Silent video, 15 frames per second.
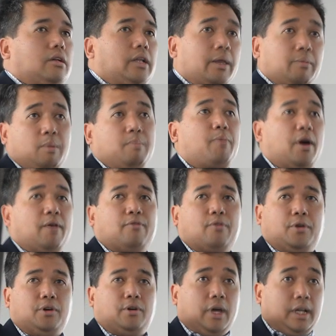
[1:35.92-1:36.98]
Let me pray
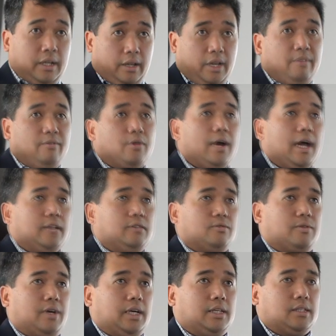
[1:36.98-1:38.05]
for you and leave your hands
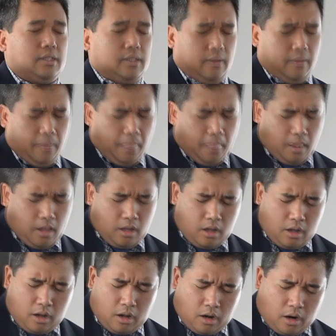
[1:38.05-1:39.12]
raised.
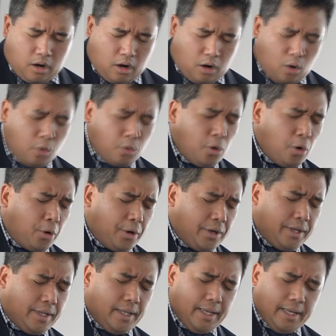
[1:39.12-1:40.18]
Oh
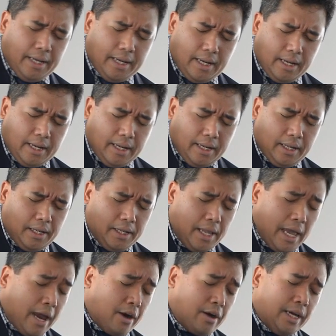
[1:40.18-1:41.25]
Lord,
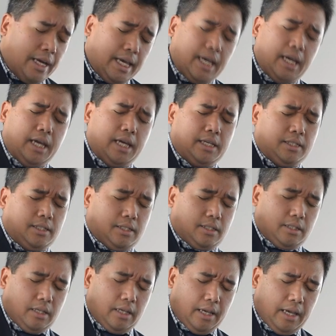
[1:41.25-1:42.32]
there He
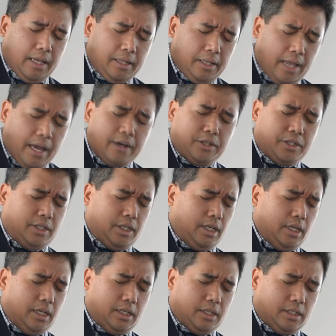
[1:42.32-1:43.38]
is and there
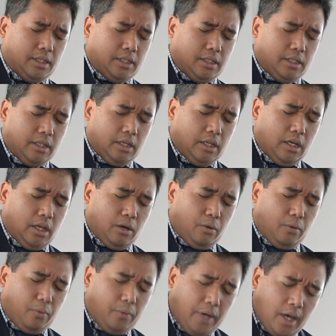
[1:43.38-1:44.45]
she is.
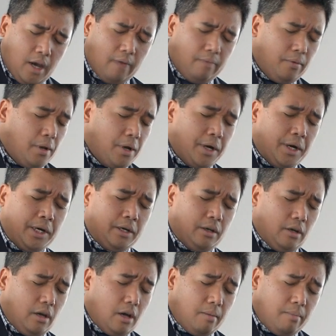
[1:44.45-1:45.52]
We have learned
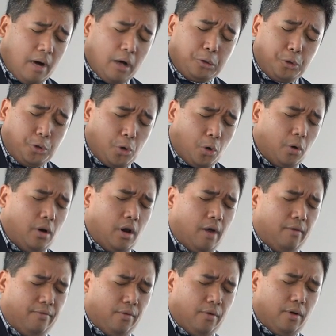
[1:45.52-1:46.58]
about Your
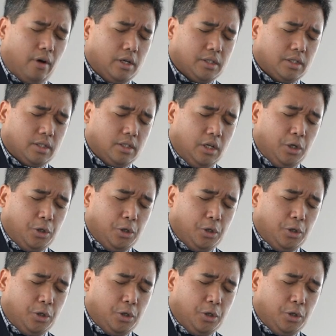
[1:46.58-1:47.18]
love for us